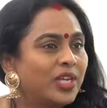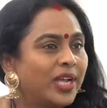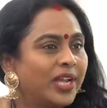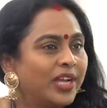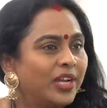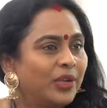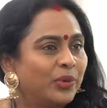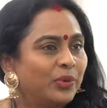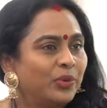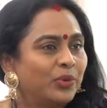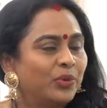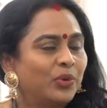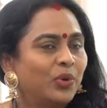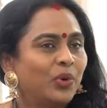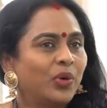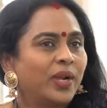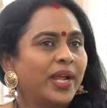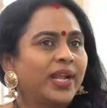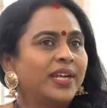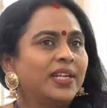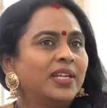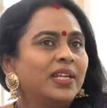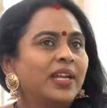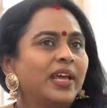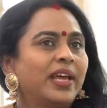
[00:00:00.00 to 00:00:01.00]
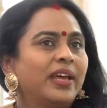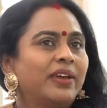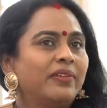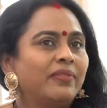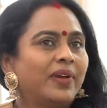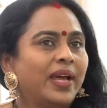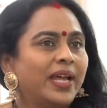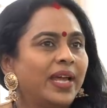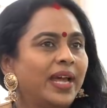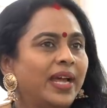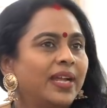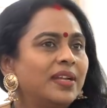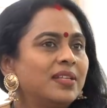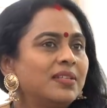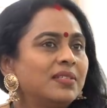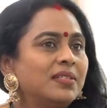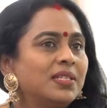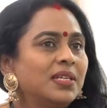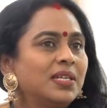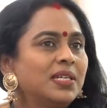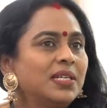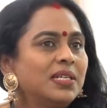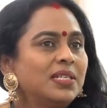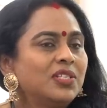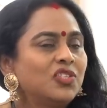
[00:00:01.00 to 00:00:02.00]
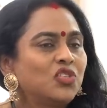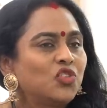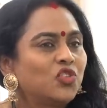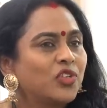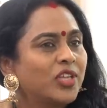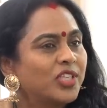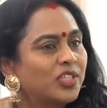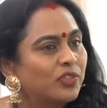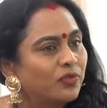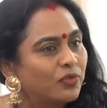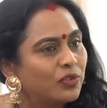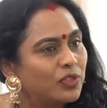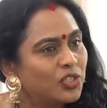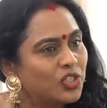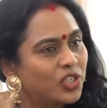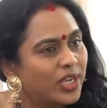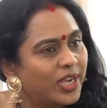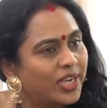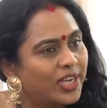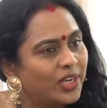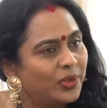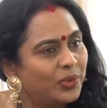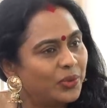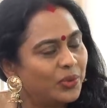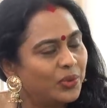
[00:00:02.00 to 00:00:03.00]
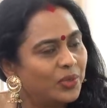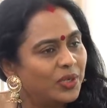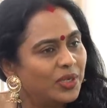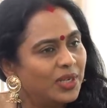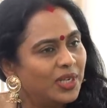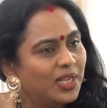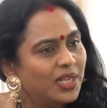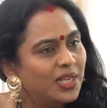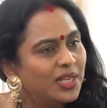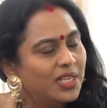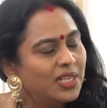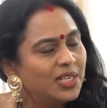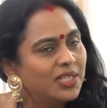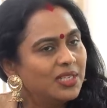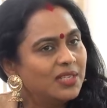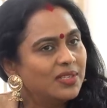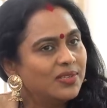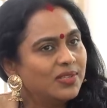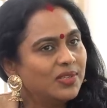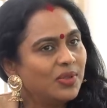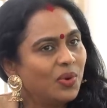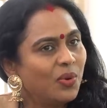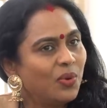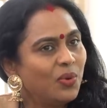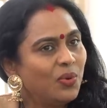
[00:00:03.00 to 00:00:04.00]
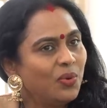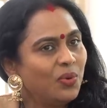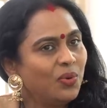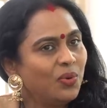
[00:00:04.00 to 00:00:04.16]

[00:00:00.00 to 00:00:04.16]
childhood or i didn't have i had a stressful childhood so